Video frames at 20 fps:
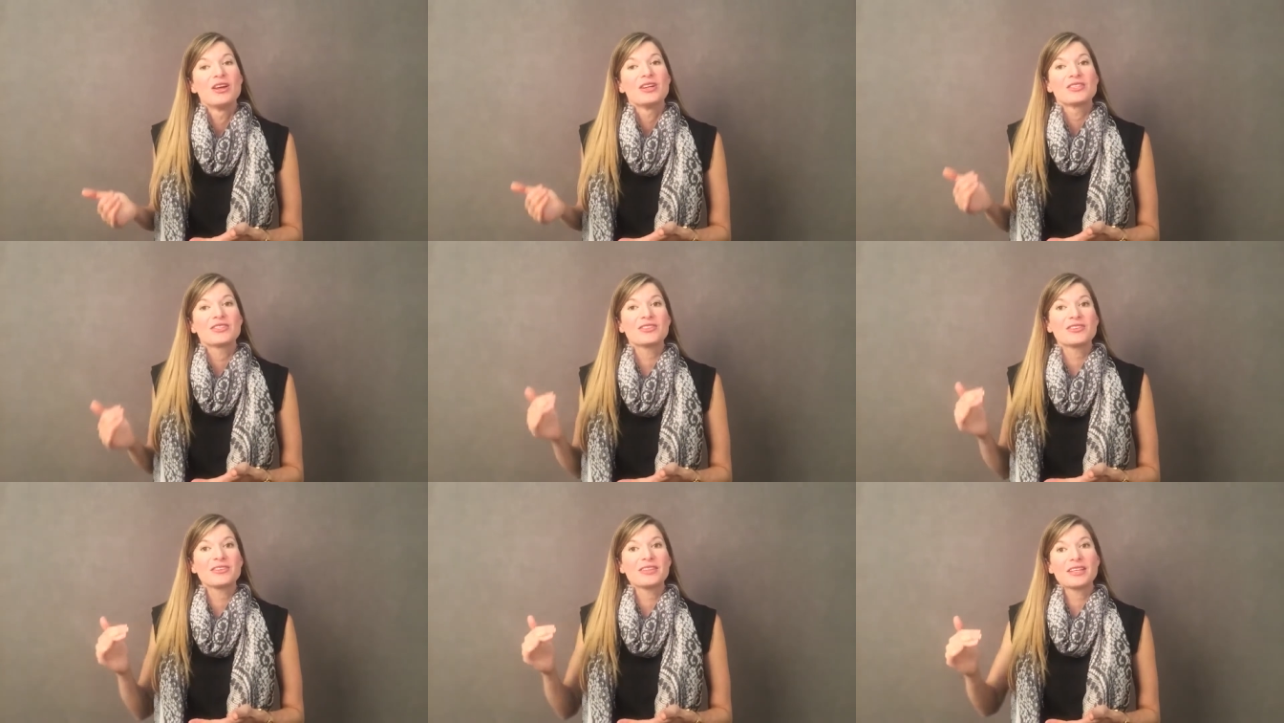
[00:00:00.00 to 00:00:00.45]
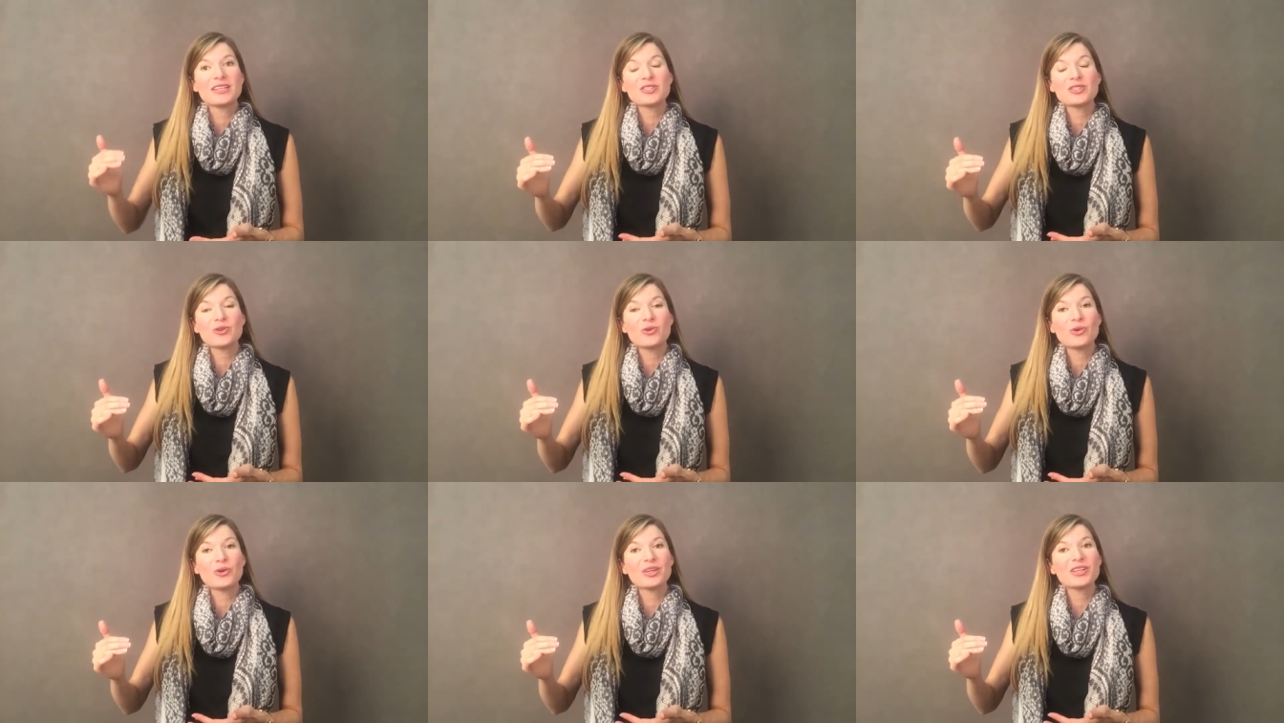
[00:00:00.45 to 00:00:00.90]
So then
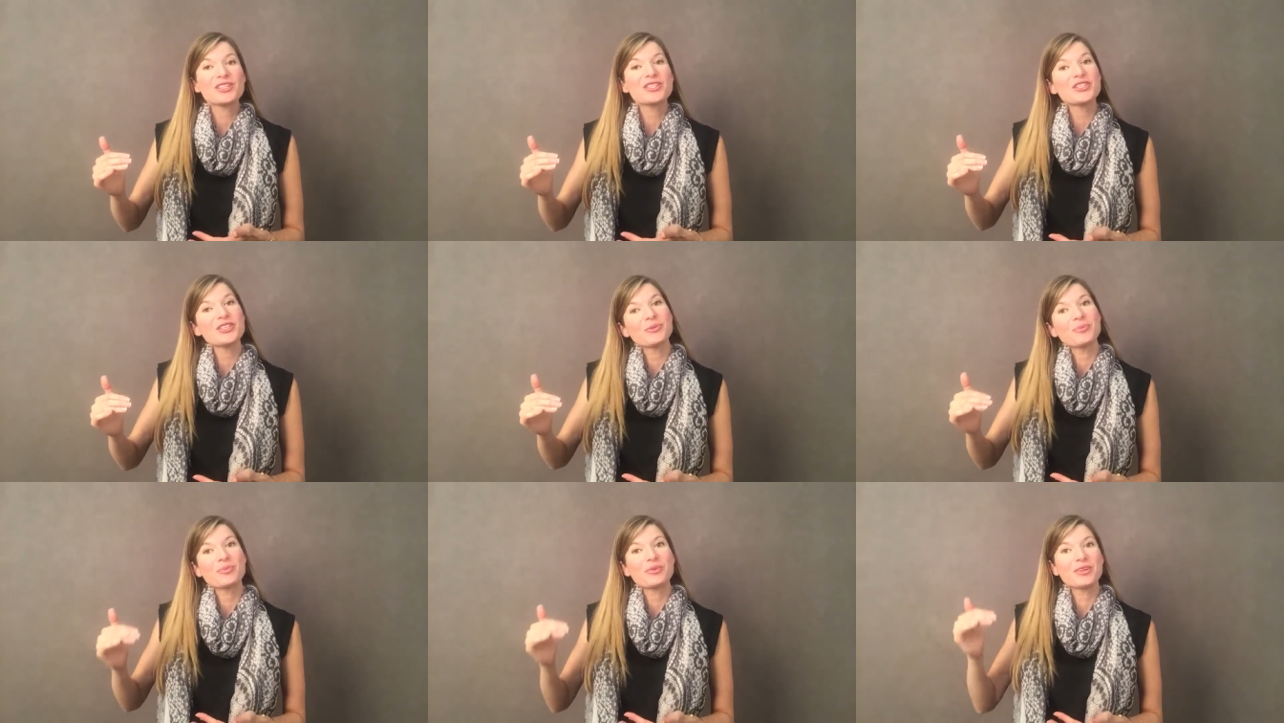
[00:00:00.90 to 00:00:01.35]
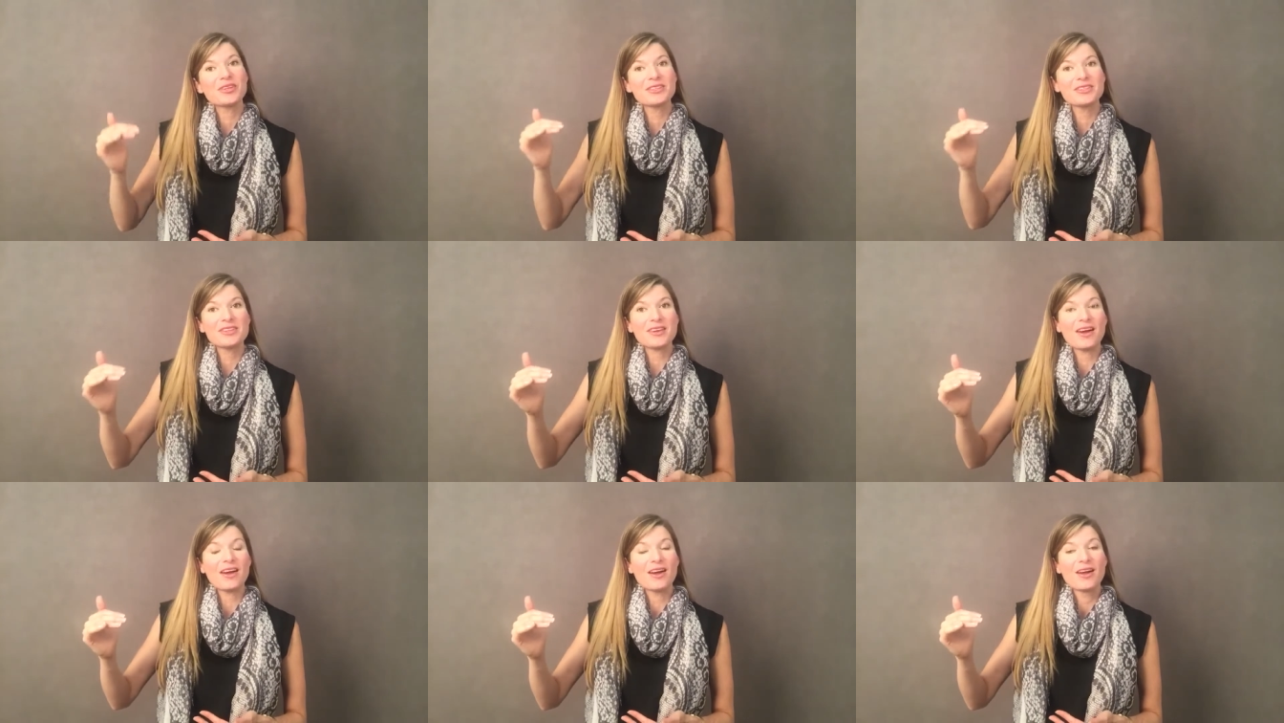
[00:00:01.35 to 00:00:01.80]
talking to your
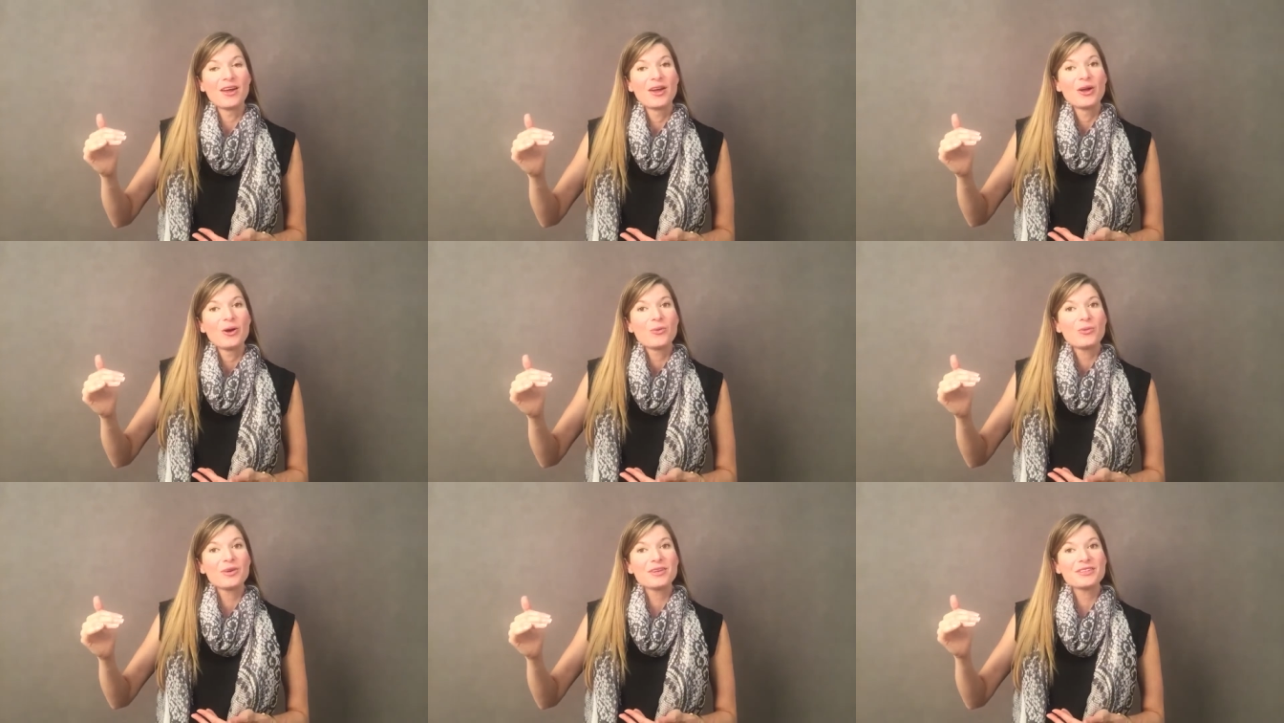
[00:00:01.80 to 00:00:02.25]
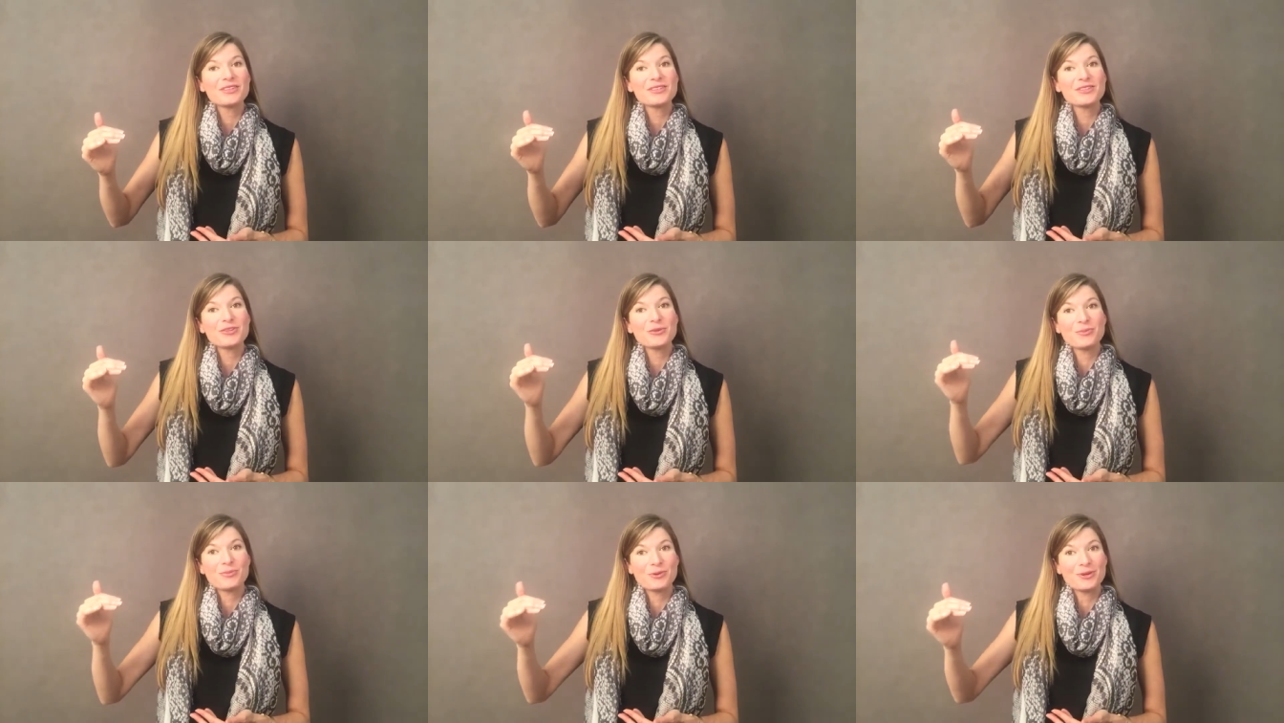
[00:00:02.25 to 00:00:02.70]
printer, when
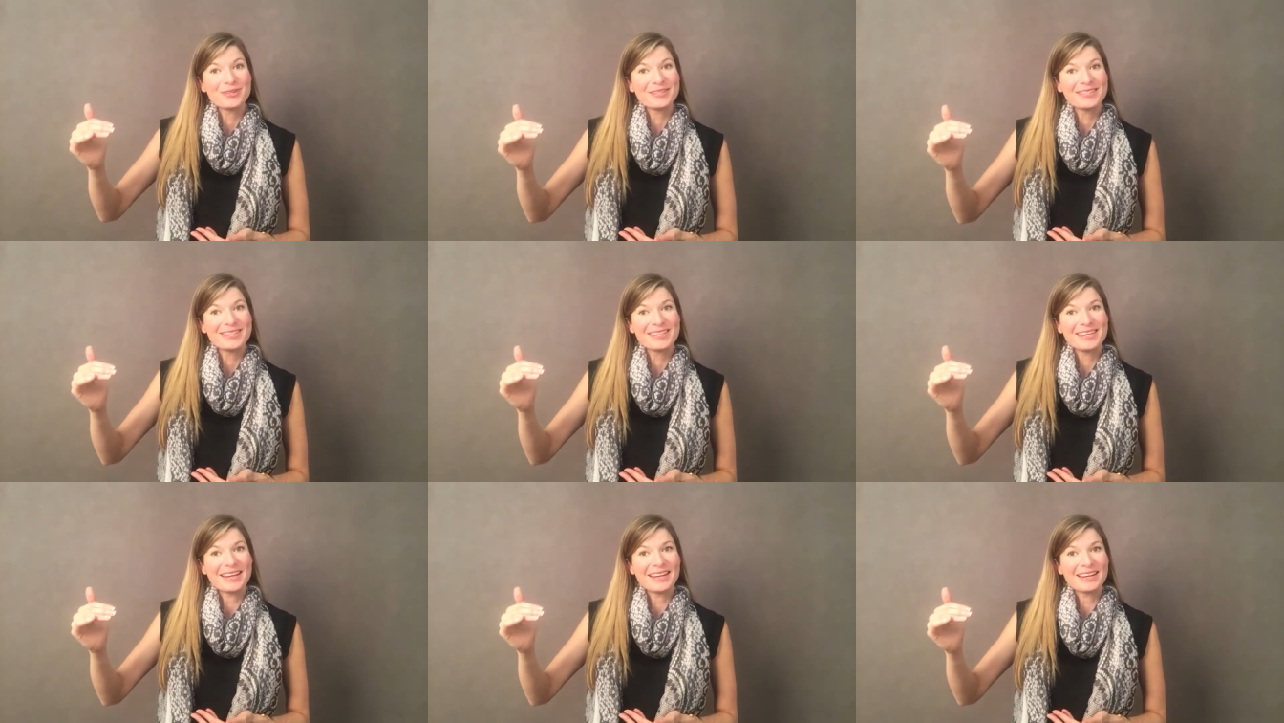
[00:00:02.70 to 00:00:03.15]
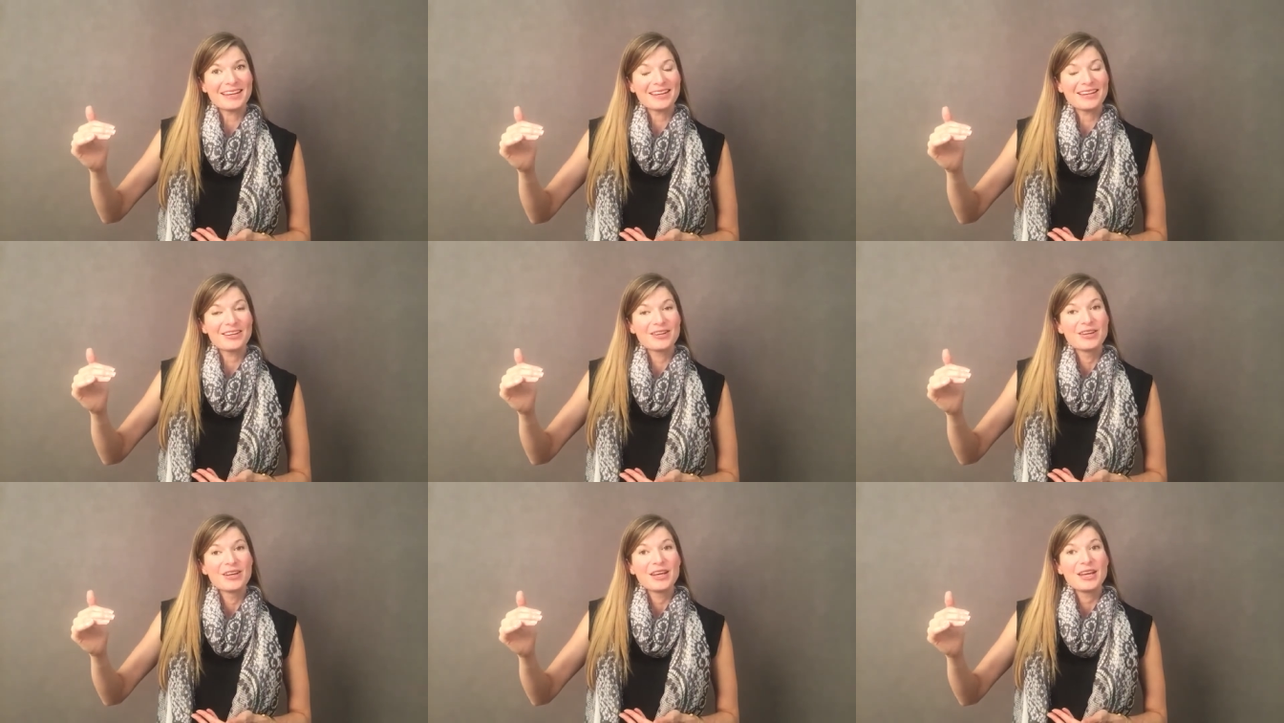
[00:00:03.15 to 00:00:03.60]
does your printer need
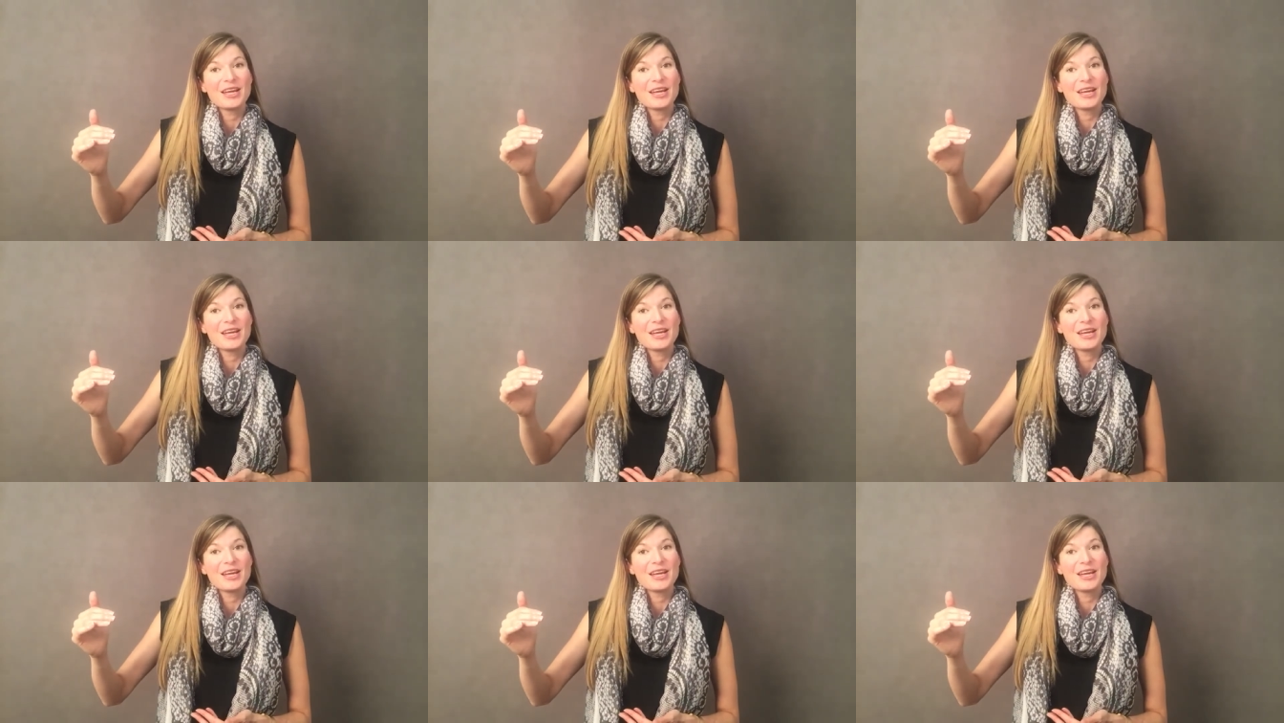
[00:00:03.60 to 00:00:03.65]
it?